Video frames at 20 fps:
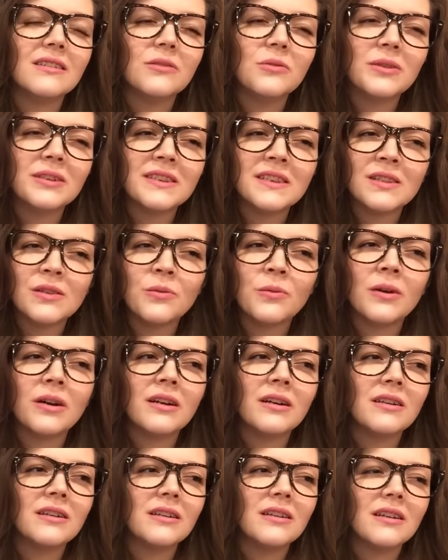what's the
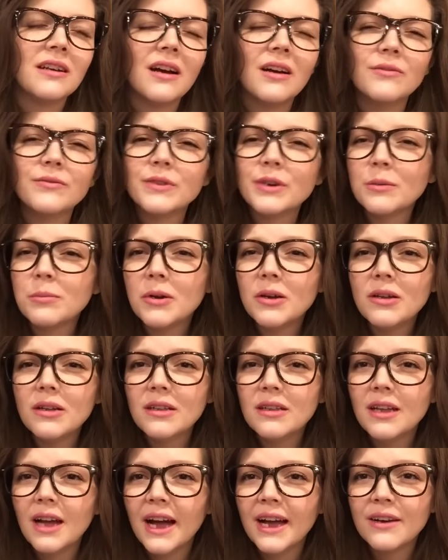word?
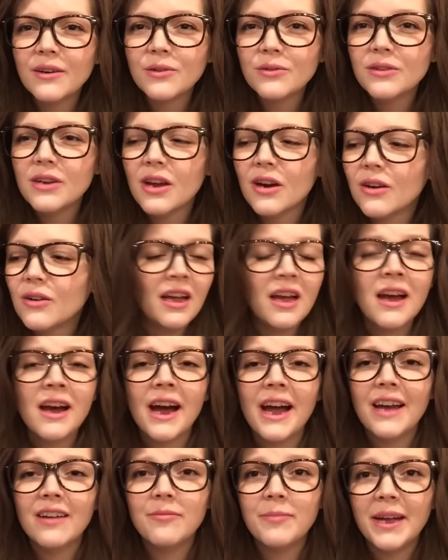Comfortable? I don't know.
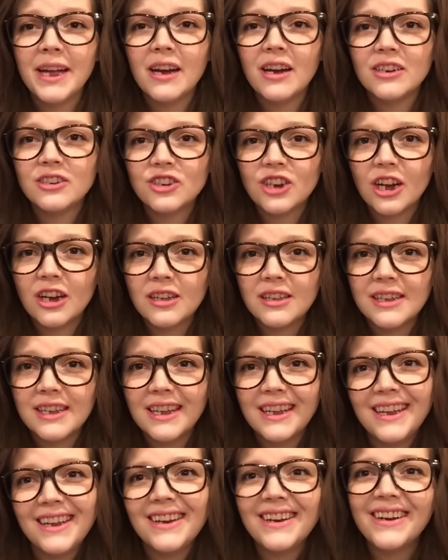I have my hot chocolate
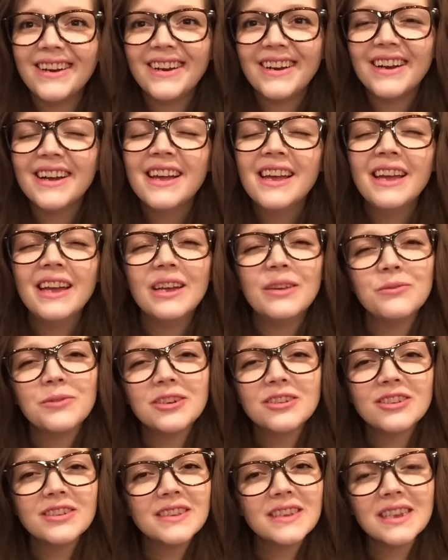here, and
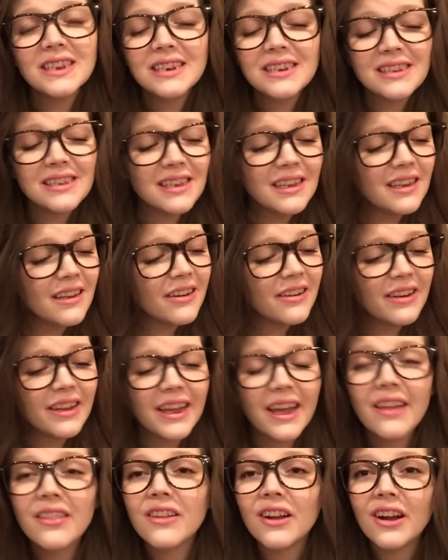we're just gonna sit here
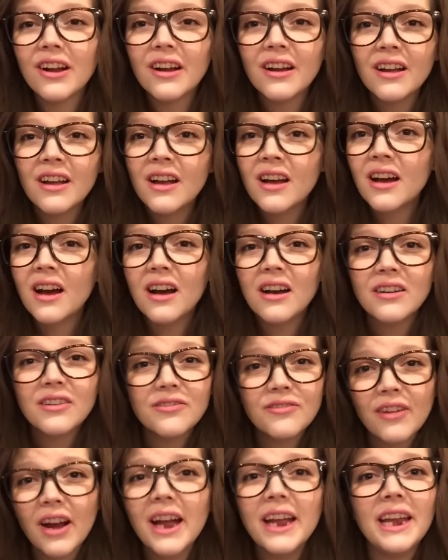together on a
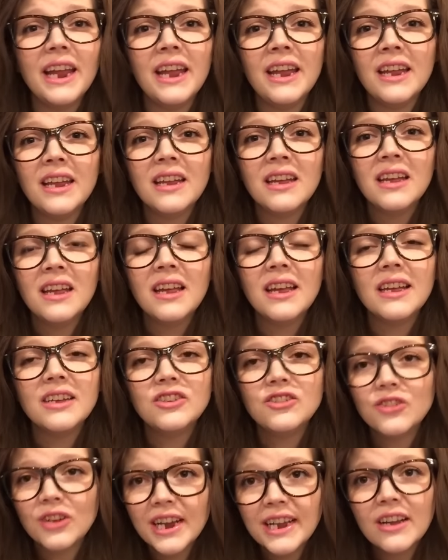Friday
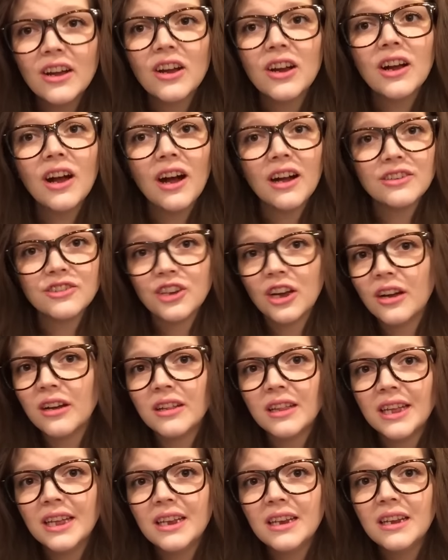and drink our hot
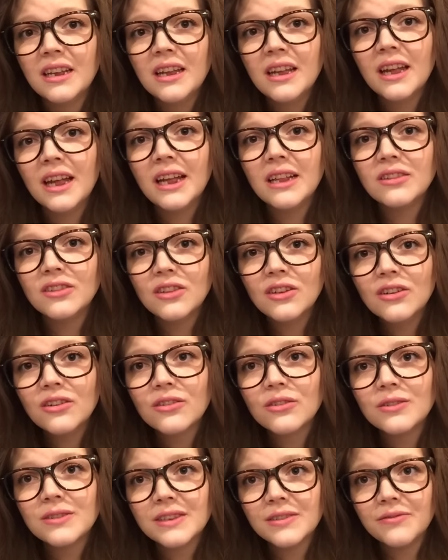chocolate and look
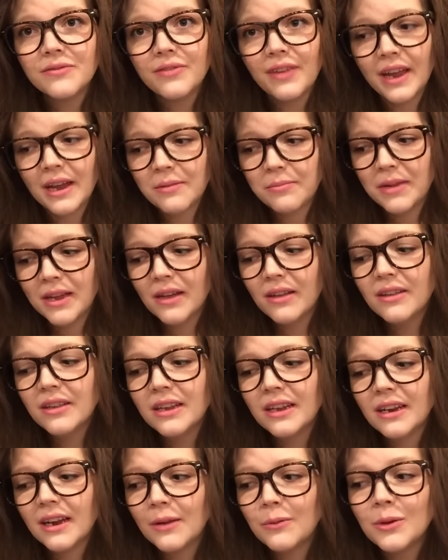through some fan mail,
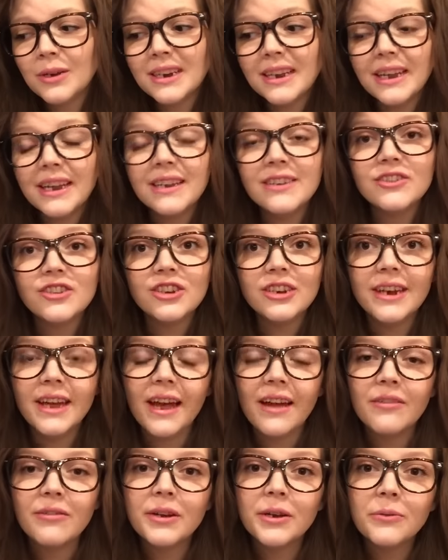and I want each and
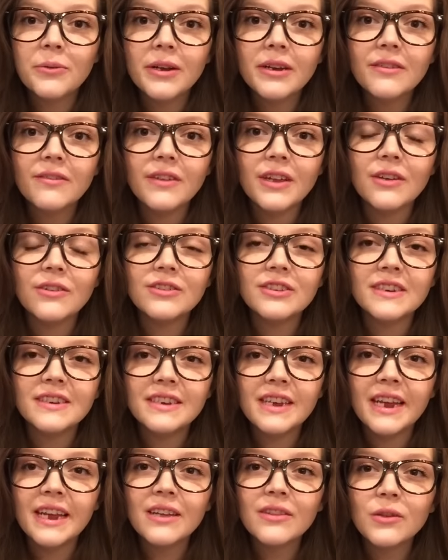every one of you to
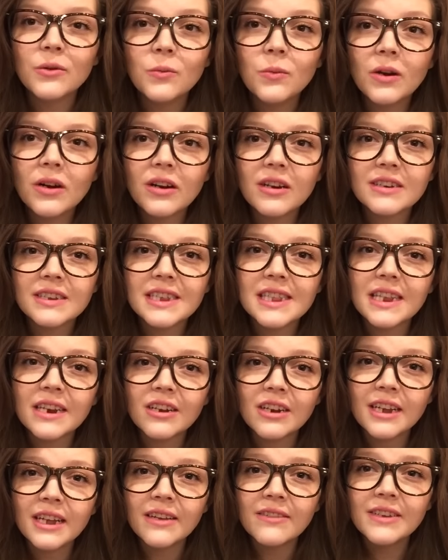take the words that
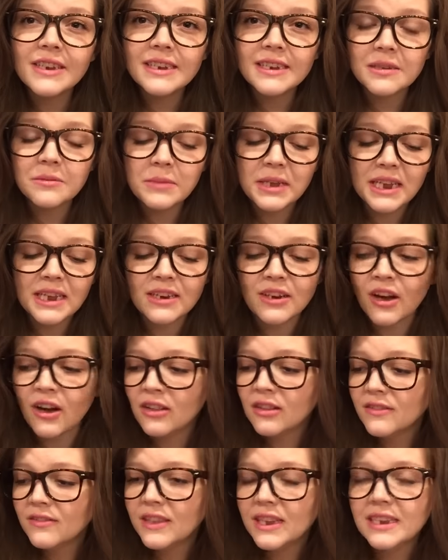are given to me in
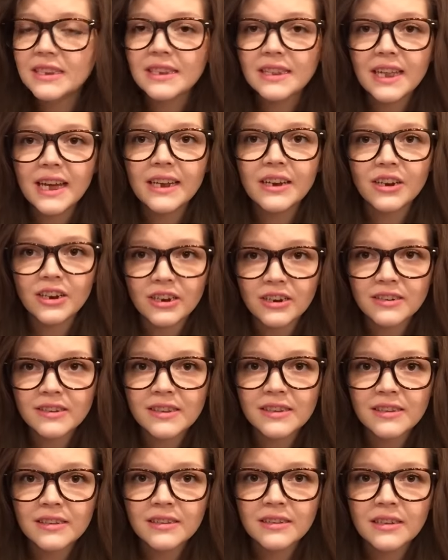all of these
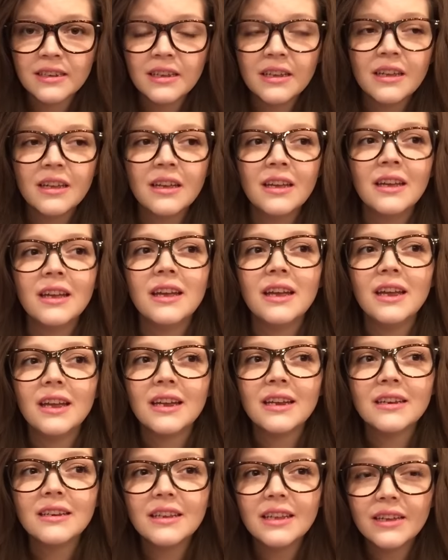letters
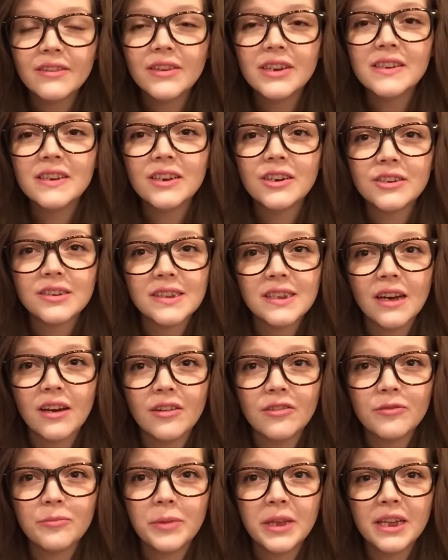and give it to
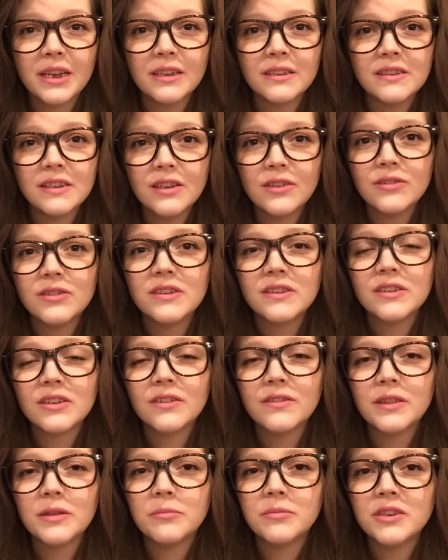yourself, because you
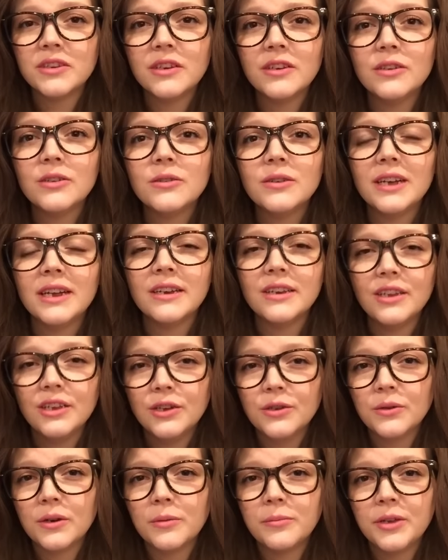deserve them too, and
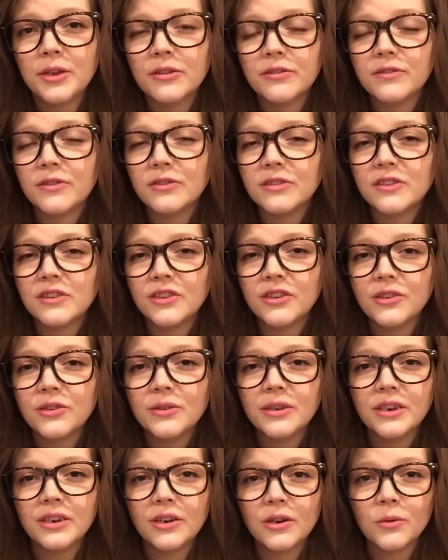you are beautiful
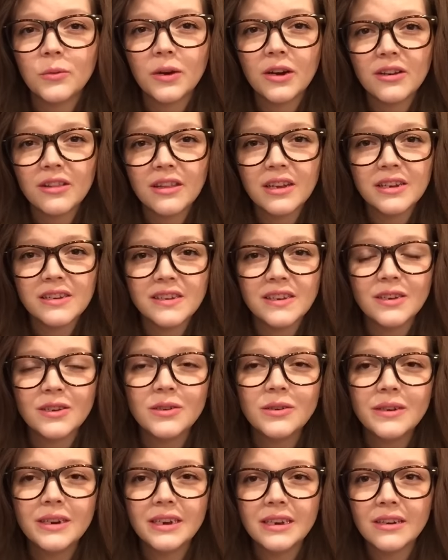too, and you're worth it
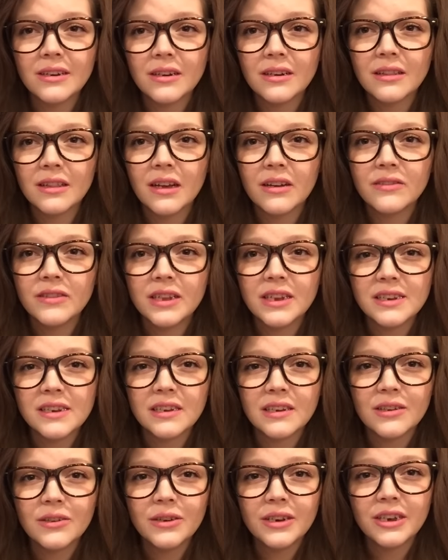too, and you're lovely
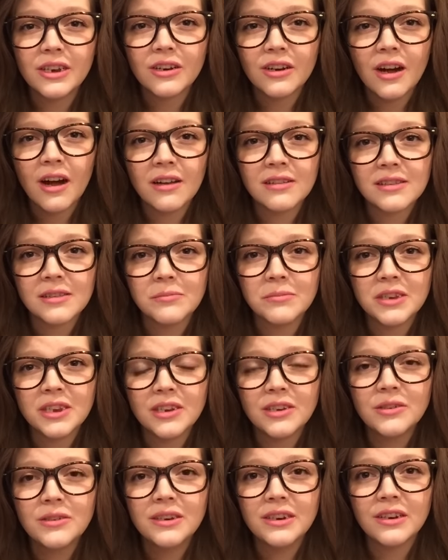too, and you're awesome
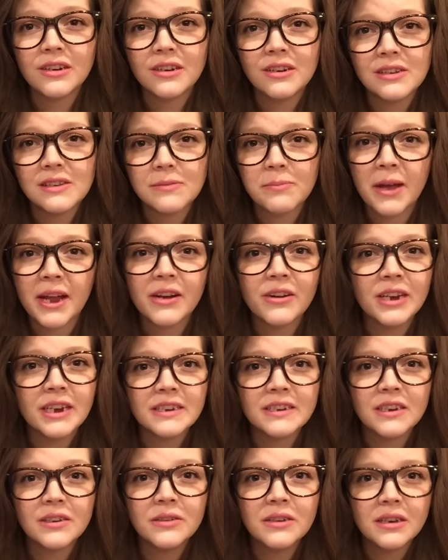too, and you're
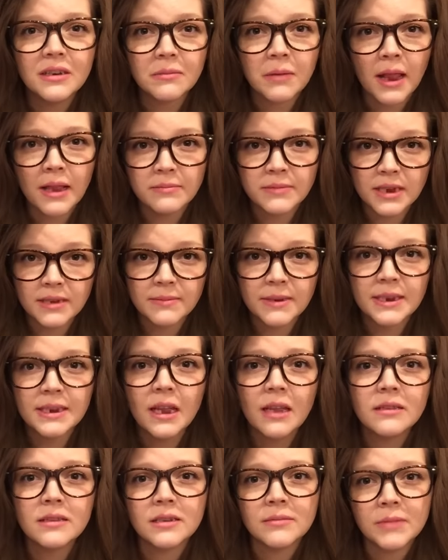inspiring too, and you're gonna be
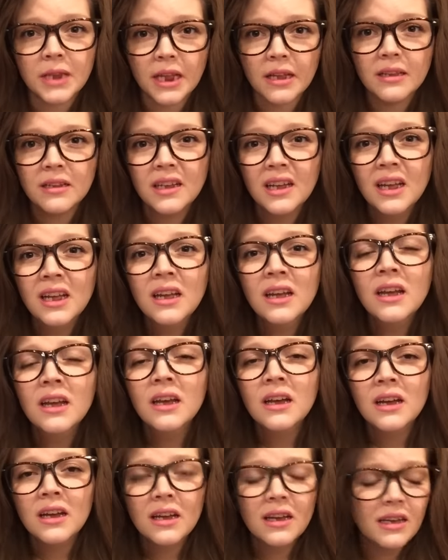today.
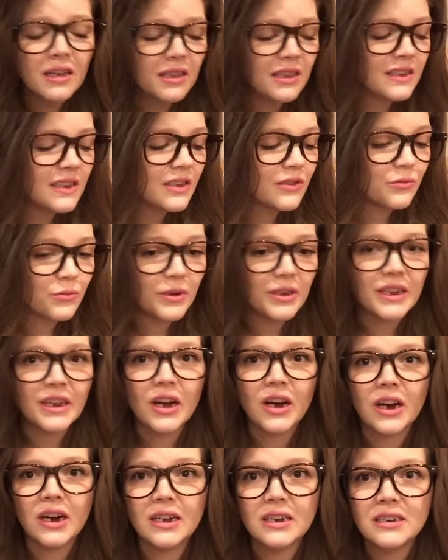This is really
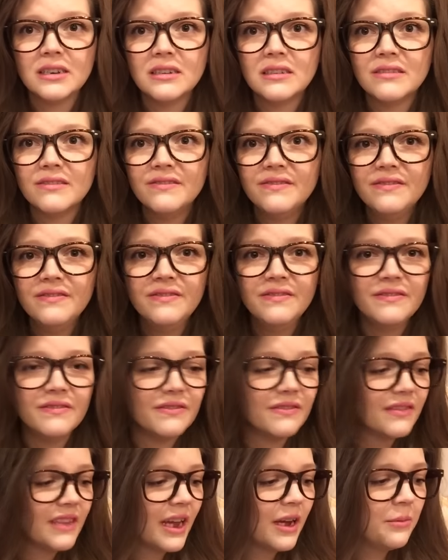hot.
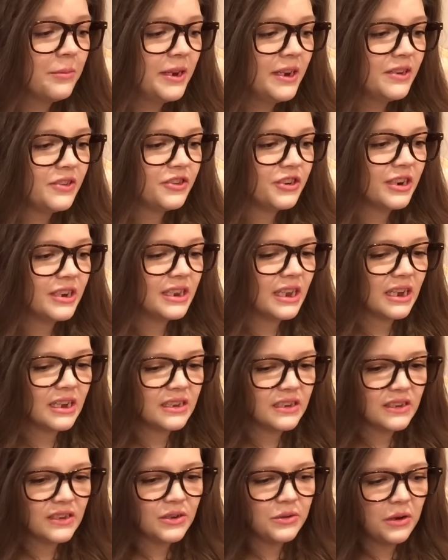How am I gonna drink that?
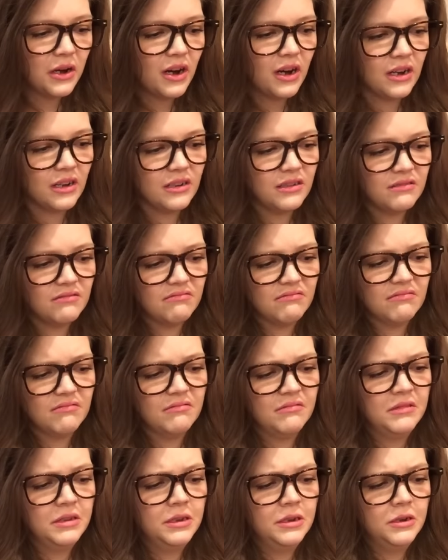It's too hot.
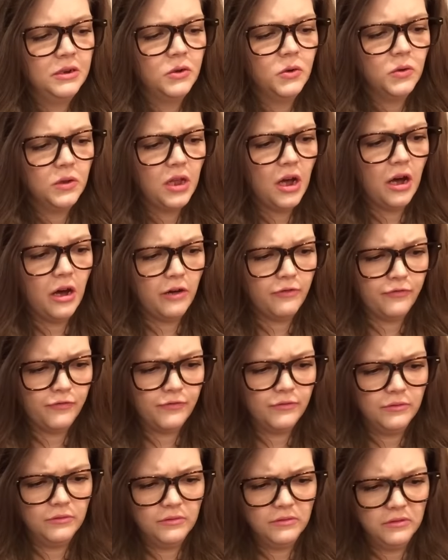Cool off.
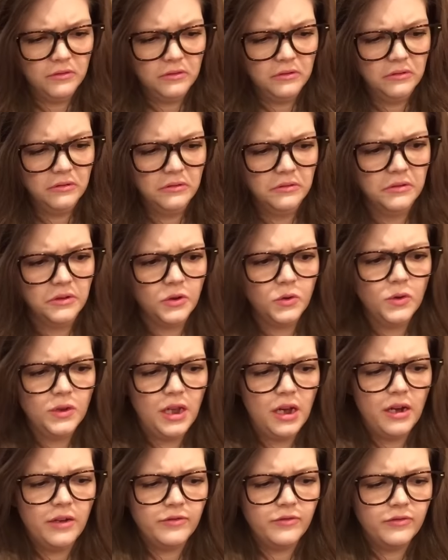Cool
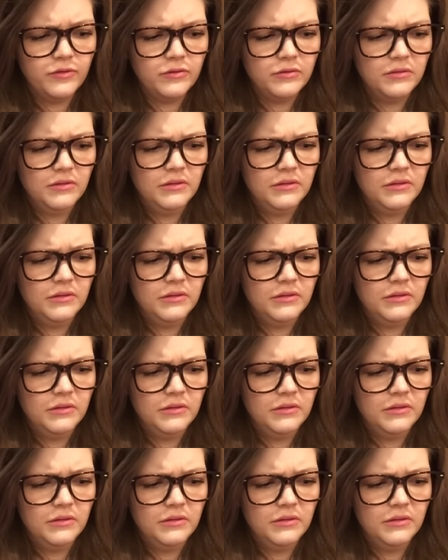off.